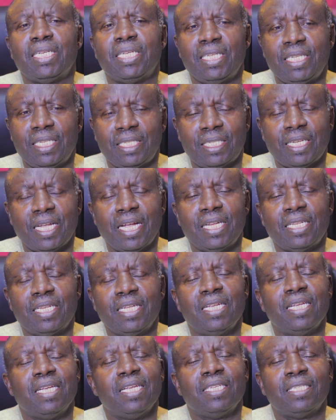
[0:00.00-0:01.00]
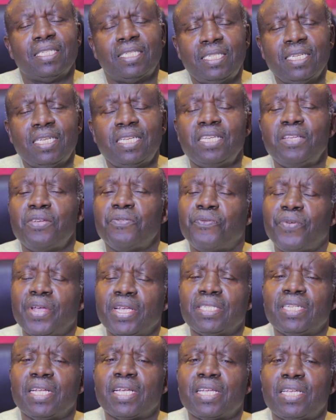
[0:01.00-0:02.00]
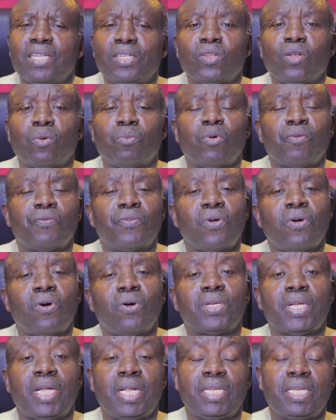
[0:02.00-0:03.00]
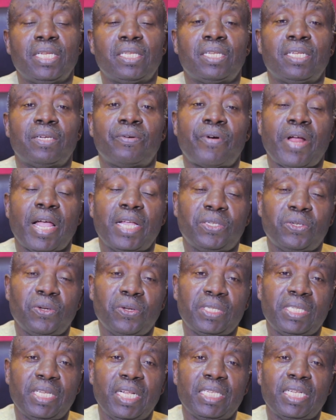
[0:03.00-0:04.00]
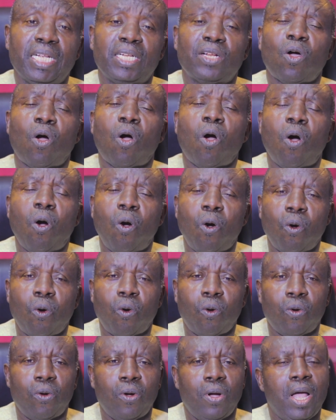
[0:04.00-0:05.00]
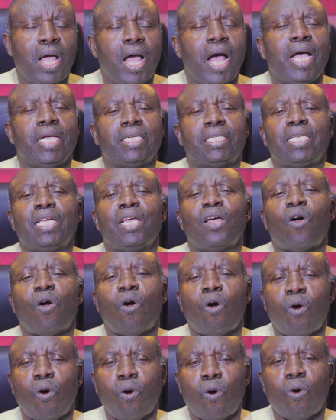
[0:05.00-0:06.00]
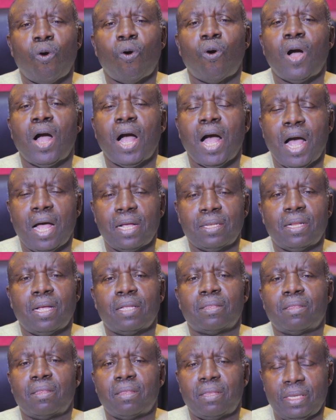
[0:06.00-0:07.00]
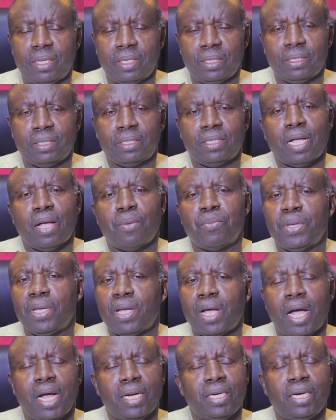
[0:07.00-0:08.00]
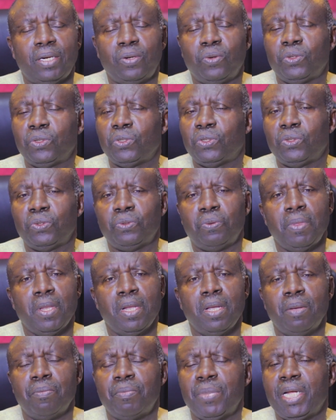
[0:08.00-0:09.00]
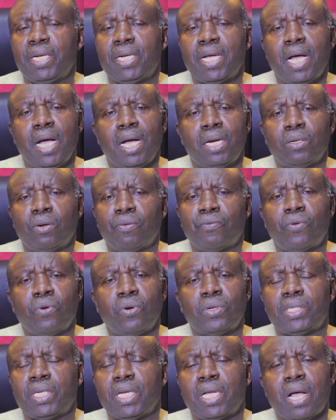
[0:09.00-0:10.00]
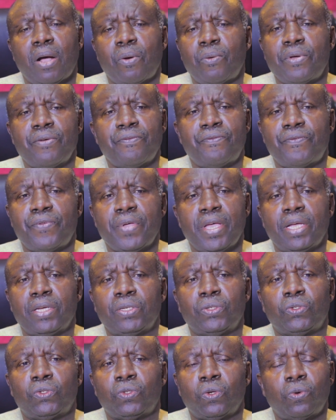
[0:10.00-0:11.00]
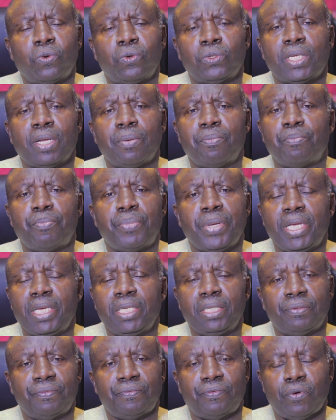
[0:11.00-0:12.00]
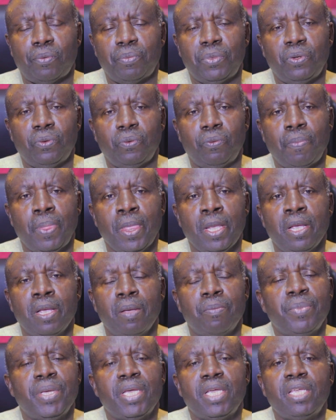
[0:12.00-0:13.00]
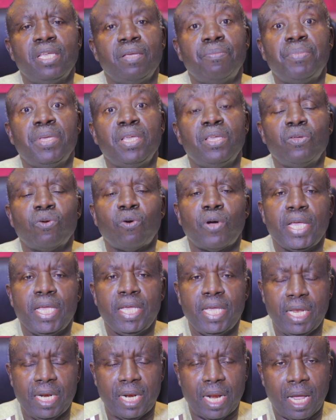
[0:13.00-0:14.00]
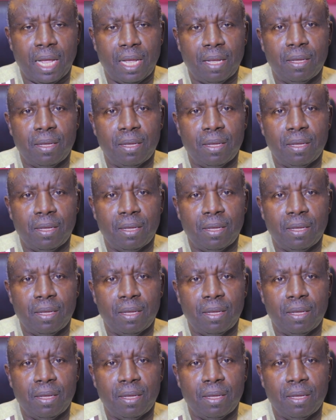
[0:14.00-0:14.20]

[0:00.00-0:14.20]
He said, seek ye first the kingdom of God and its righteousness, and all, I say all, other things shall be added unto you. May the hand of God take away fear and sorrows and pains from you. May he be your healer.